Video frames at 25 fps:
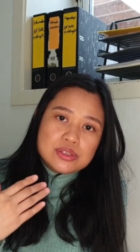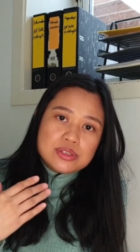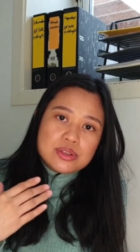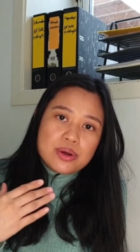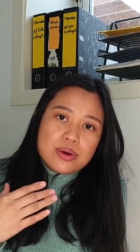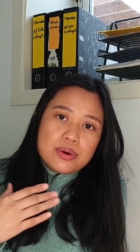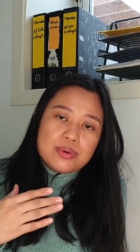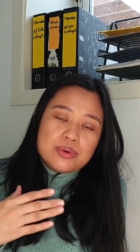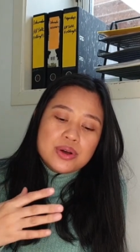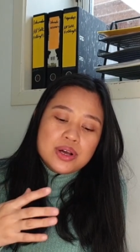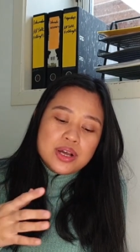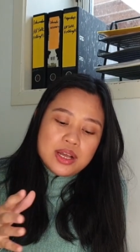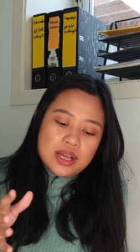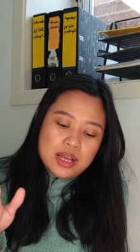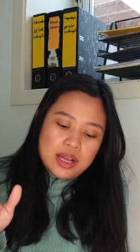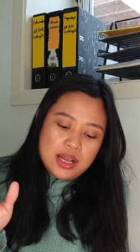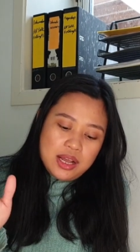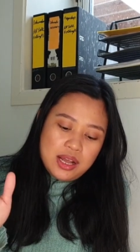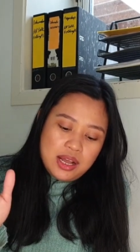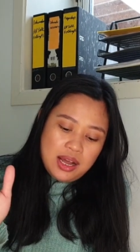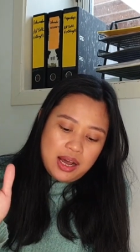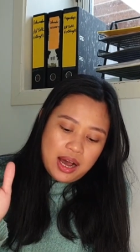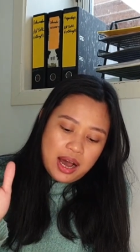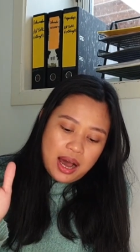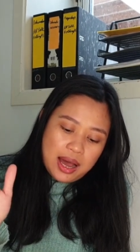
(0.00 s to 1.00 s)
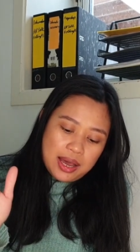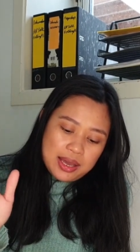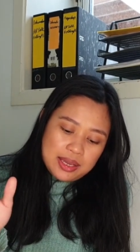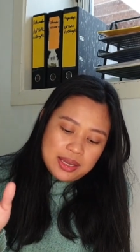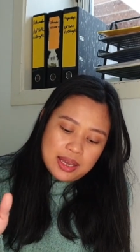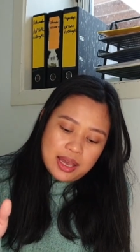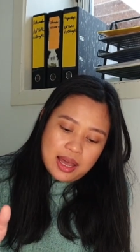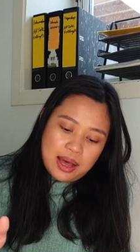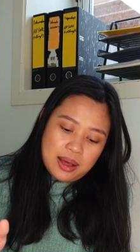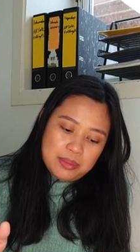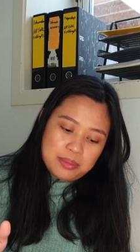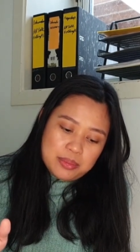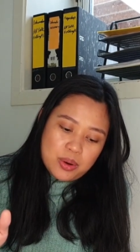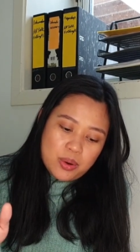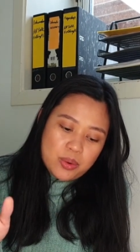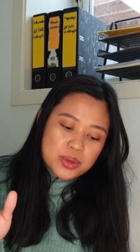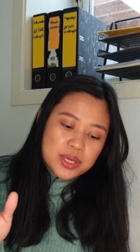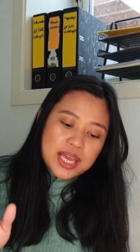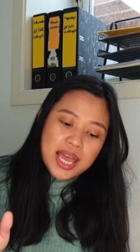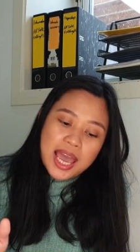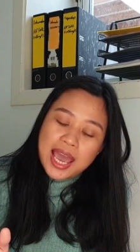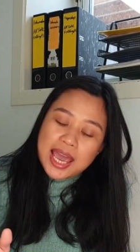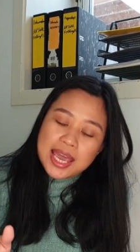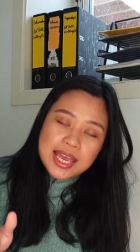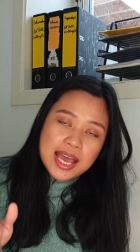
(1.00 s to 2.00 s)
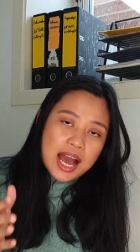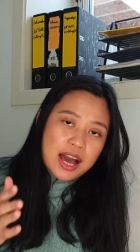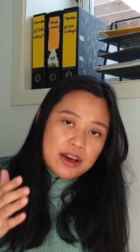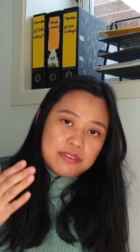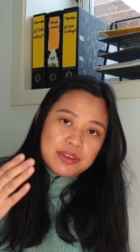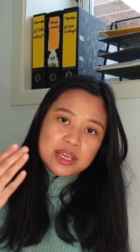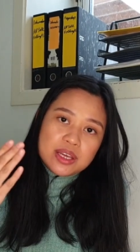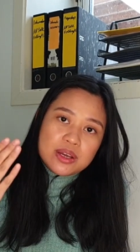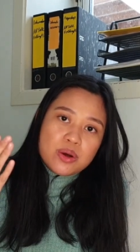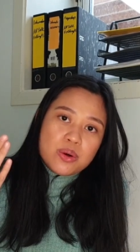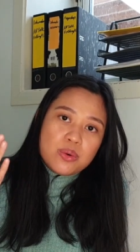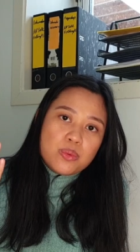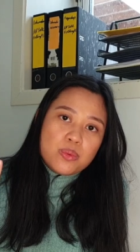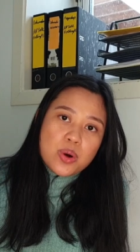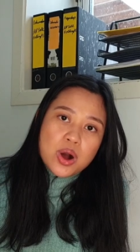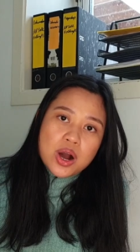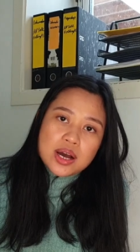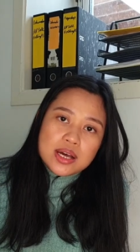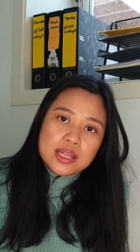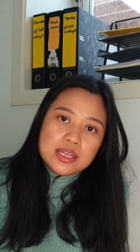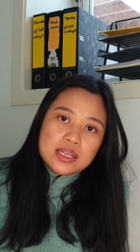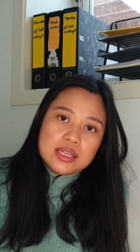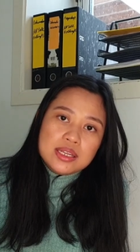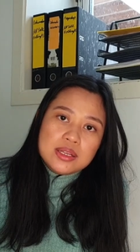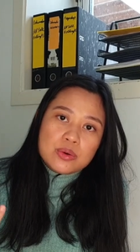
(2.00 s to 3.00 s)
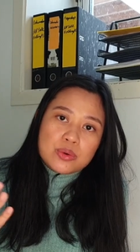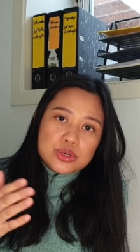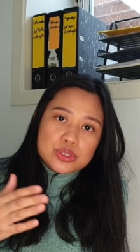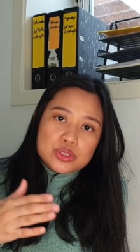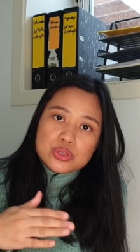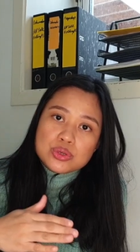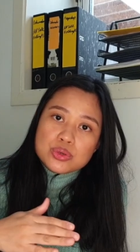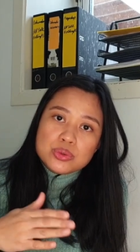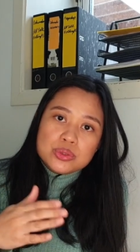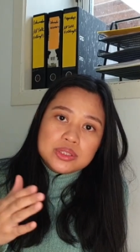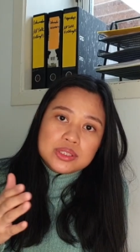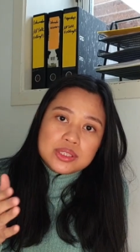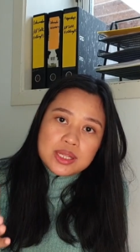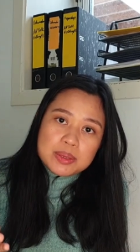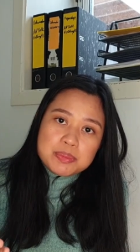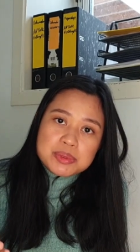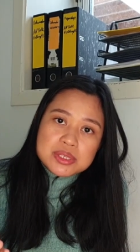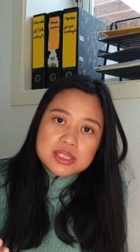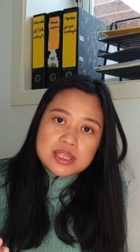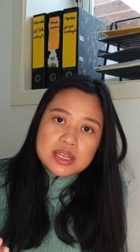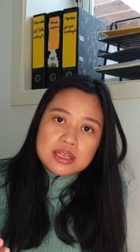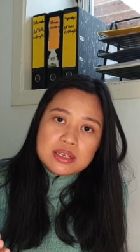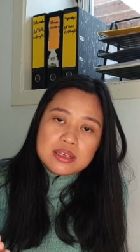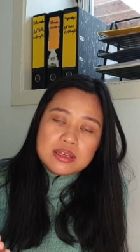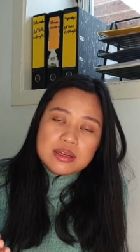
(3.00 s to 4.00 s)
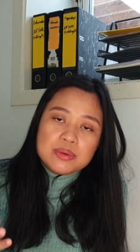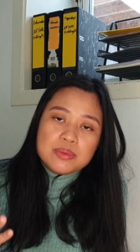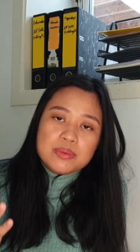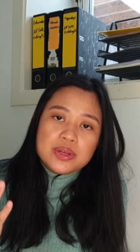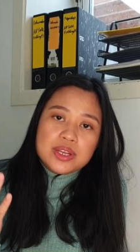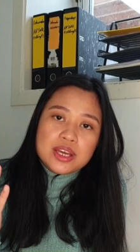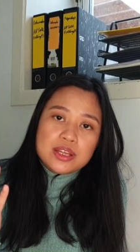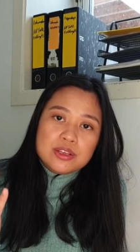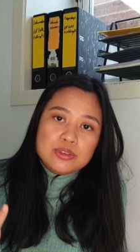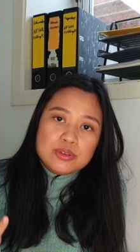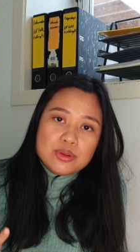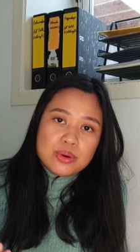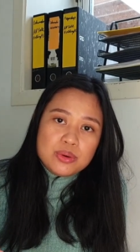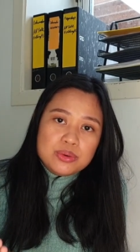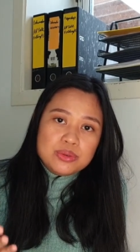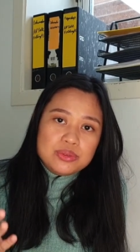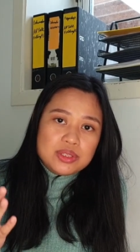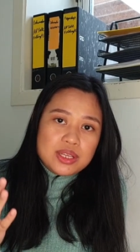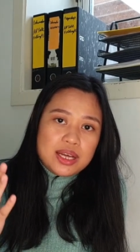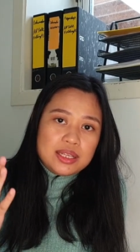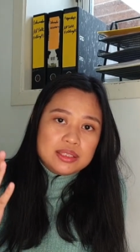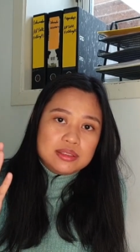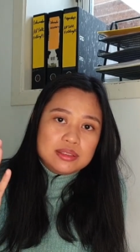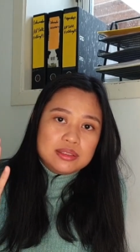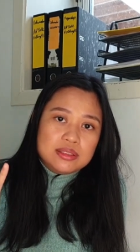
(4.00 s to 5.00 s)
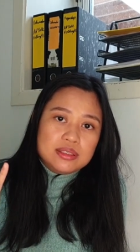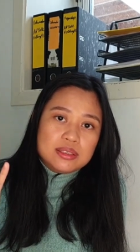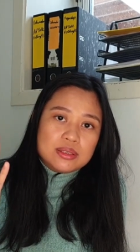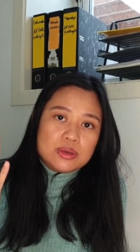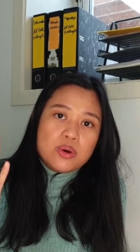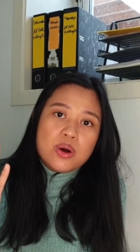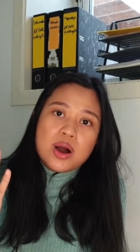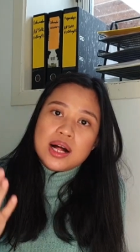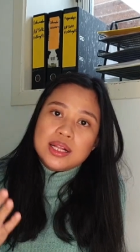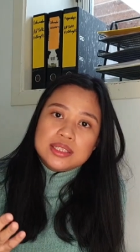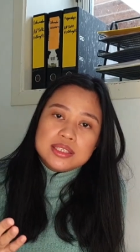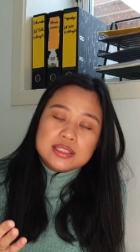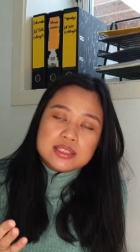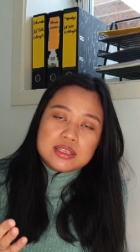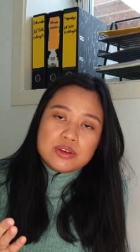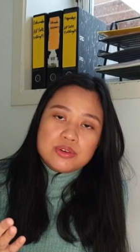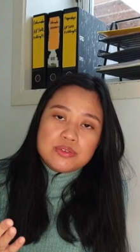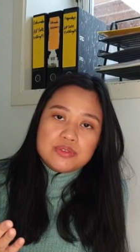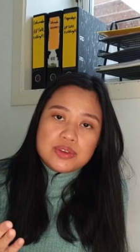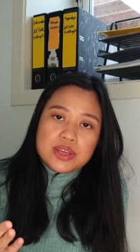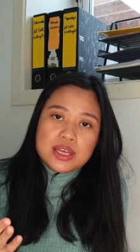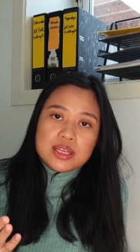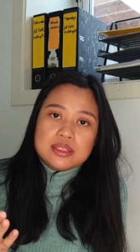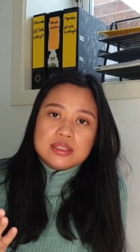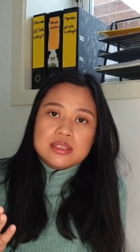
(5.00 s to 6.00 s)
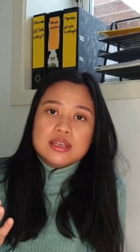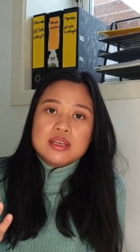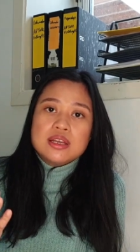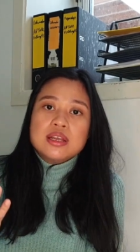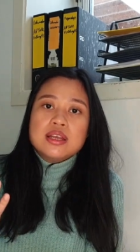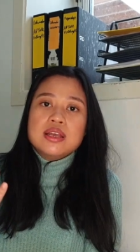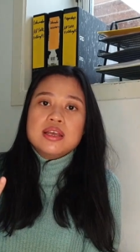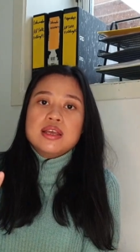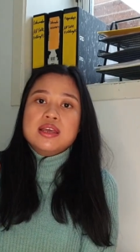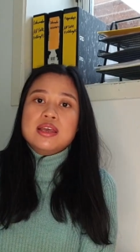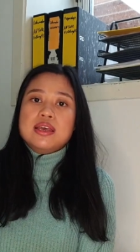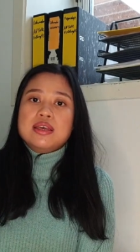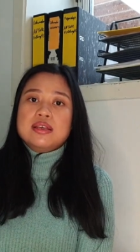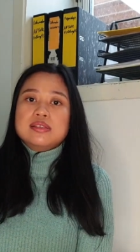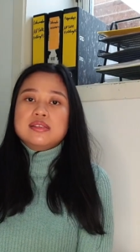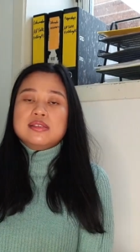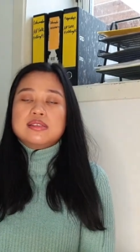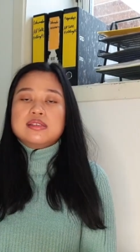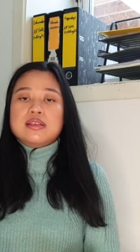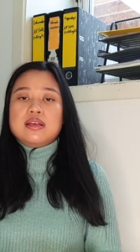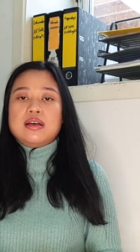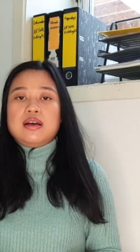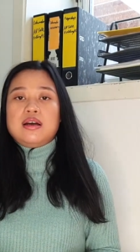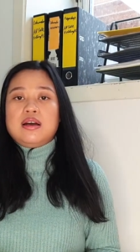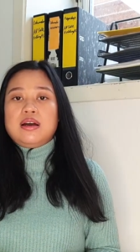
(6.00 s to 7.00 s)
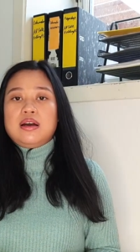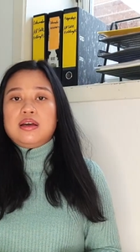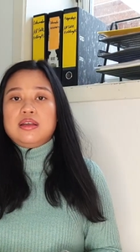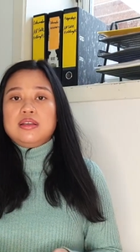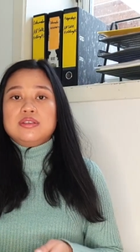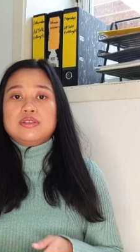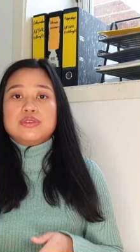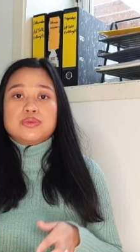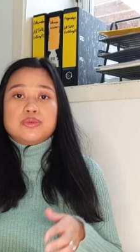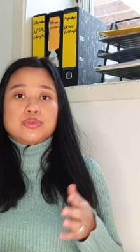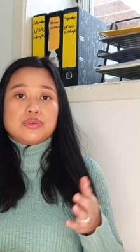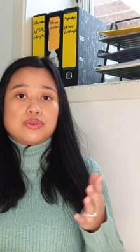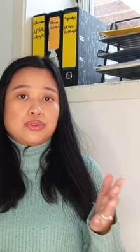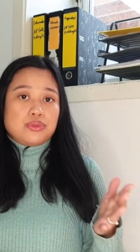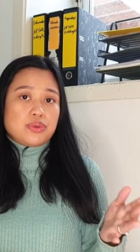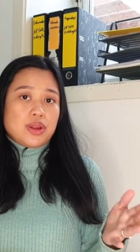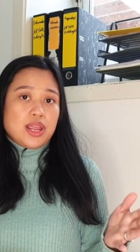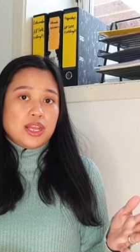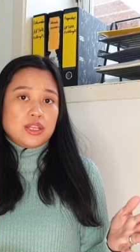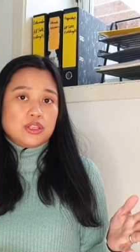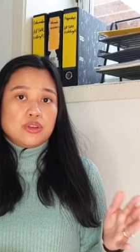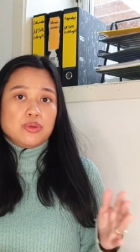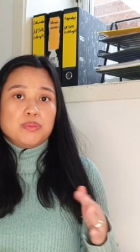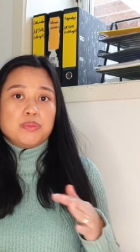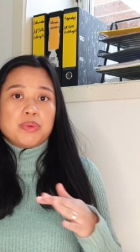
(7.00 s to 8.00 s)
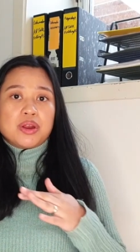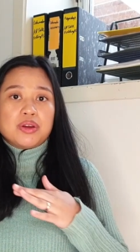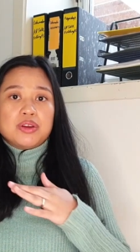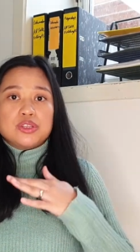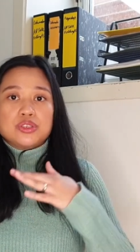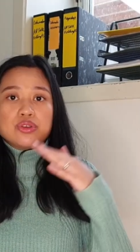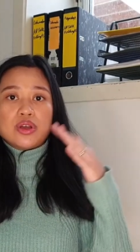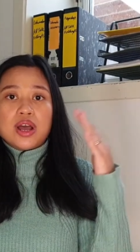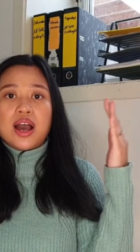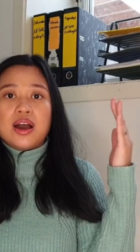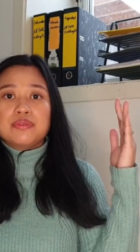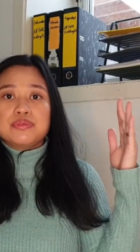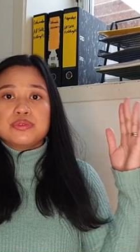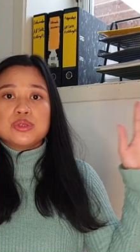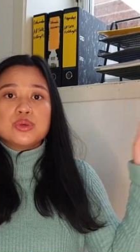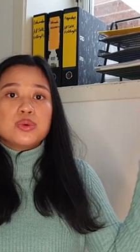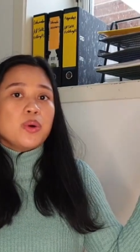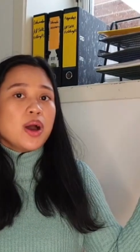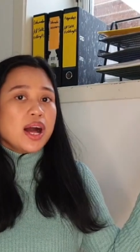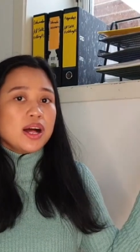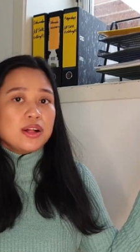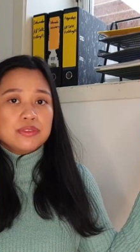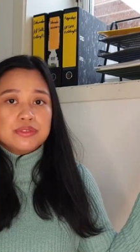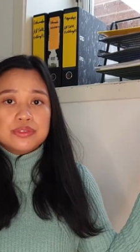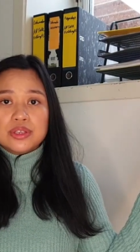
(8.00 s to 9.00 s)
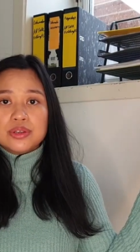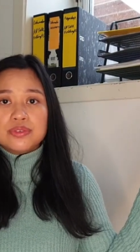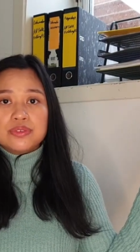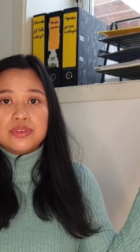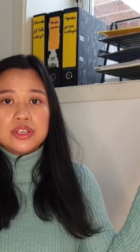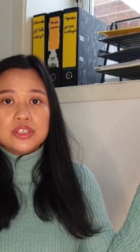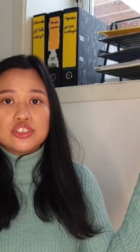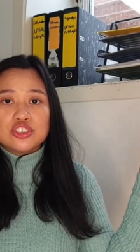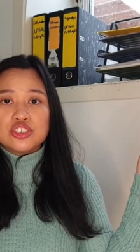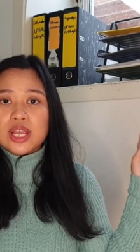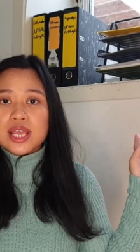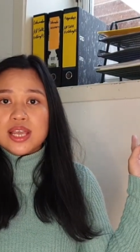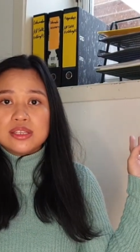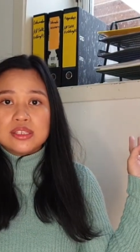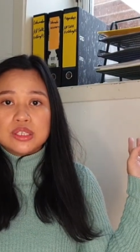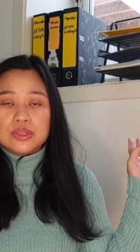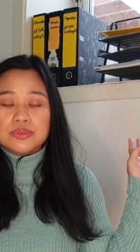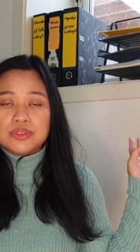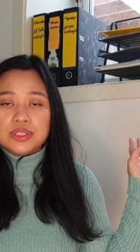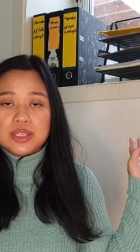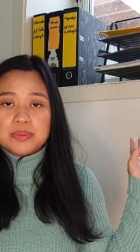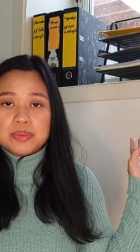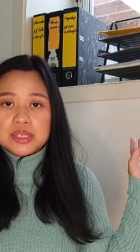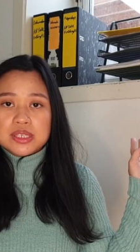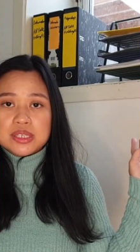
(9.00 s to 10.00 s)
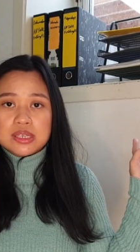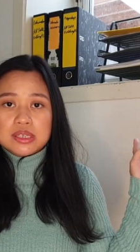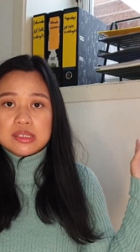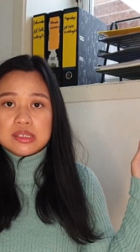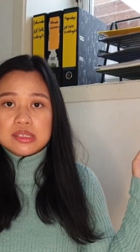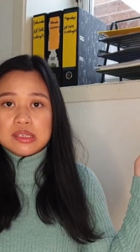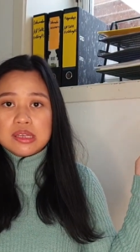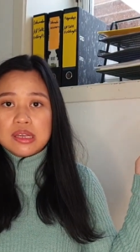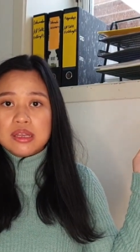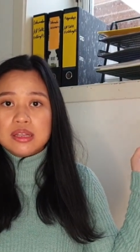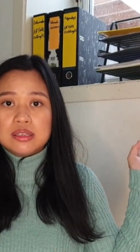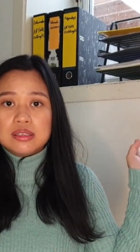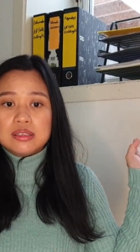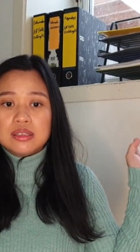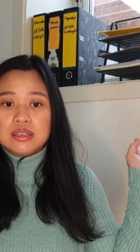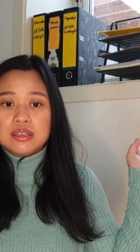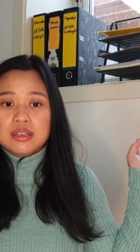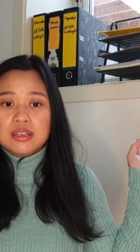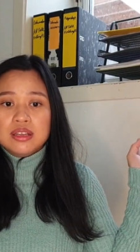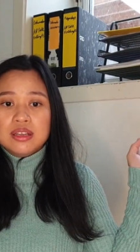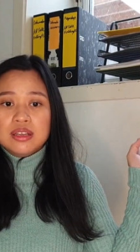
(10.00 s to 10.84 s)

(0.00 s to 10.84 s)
So I am okay having one or two lipstick when I know that the quality of it is great, comparing to have 12 different shades of lipsticks, and